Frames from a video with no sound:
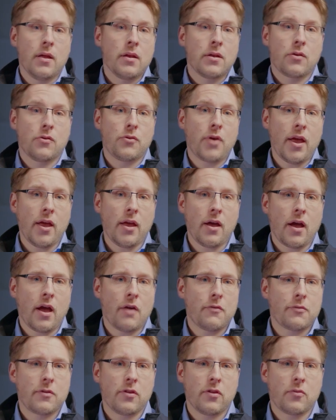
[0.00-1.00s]
Today I
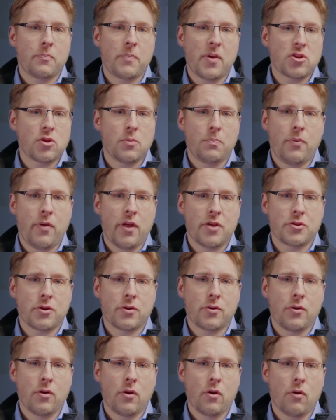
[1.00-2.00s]
have the special
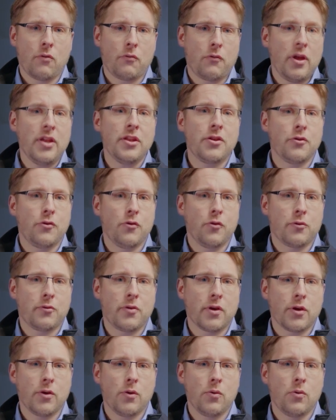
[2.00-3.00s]
pleasure of
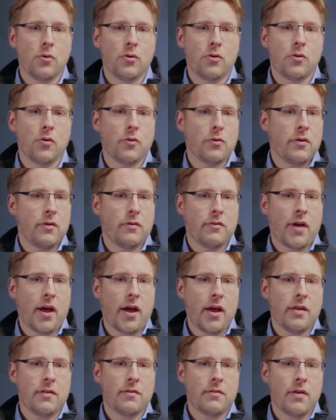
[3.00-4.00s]
introducing you to the
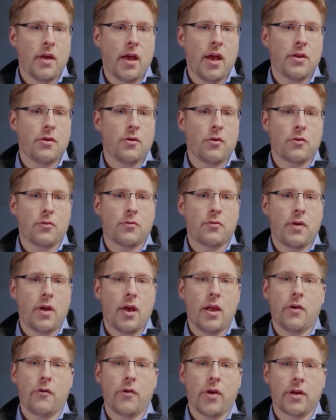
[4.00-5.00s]
ZEISS ATOS
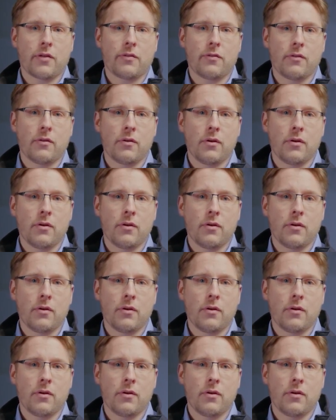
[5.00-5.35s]
LRX.